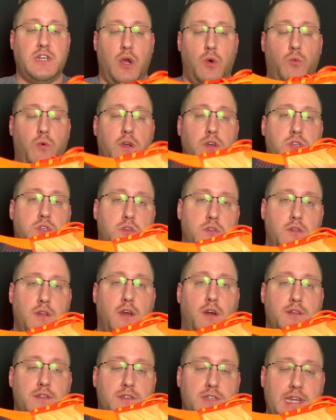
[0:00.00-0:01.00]
I wish
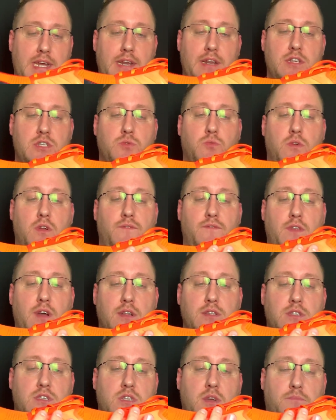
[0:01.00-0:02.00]
Adidas would have
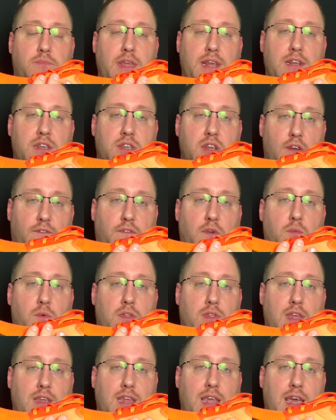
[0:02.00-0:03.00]
done something different
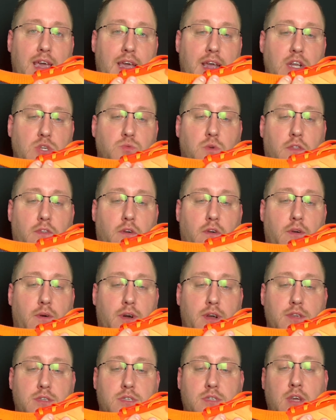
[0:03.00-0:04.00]
with the cage, whether it
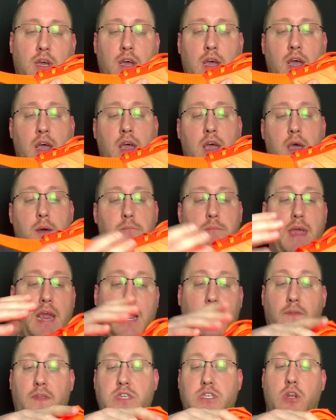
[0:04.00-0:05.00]
was
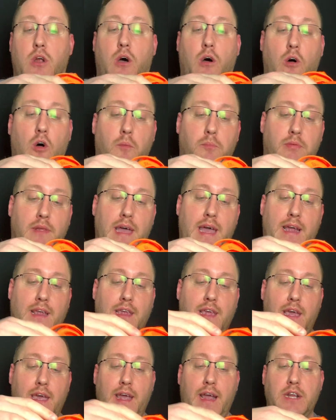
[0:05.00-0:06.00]
making this an all black
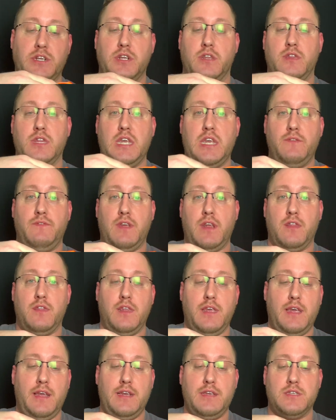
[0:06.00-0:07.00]
cage and leaving
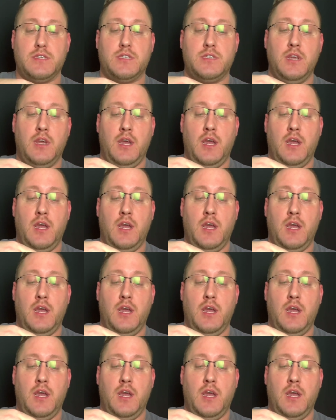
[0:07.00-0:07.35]
these